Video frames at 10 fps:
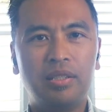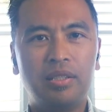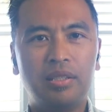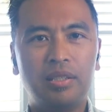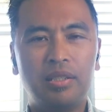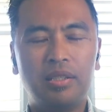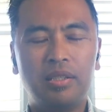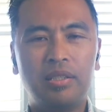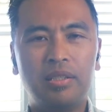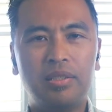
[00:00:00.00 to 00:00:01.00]

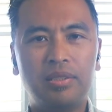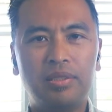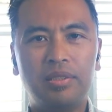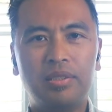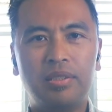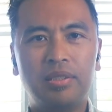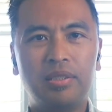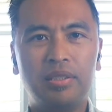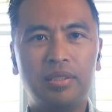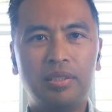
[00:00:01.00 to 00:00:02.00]

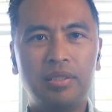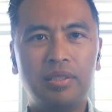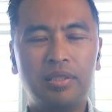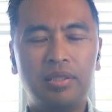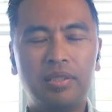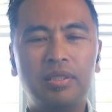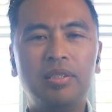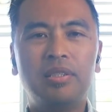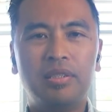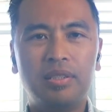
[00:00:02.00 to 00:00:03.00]

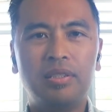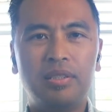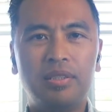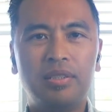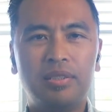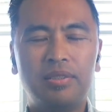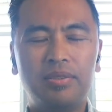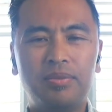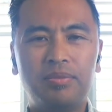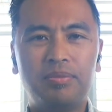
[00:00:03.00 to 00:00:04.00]

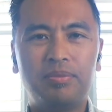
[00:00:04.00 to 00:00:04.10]
The person shown says nothing.